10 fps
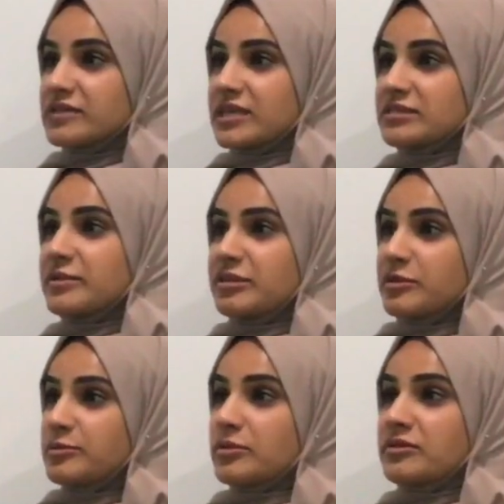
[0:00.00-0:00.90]
as many
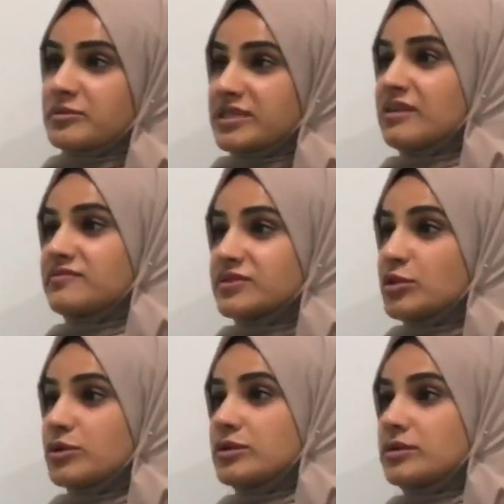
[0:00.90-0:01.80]
people themselves
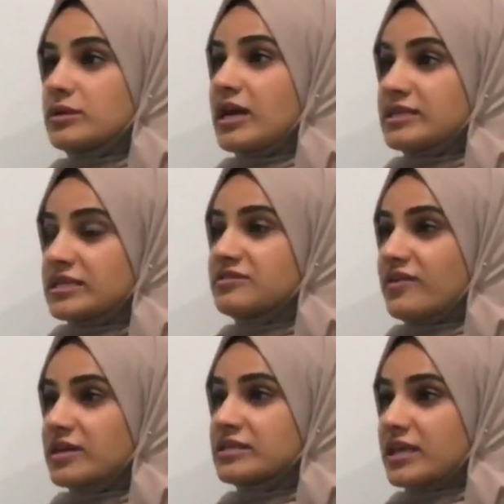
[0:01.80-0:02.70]
don't
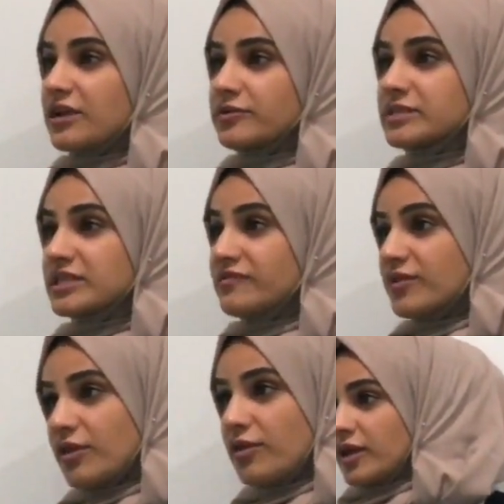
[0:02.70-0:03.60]
identify as carers even though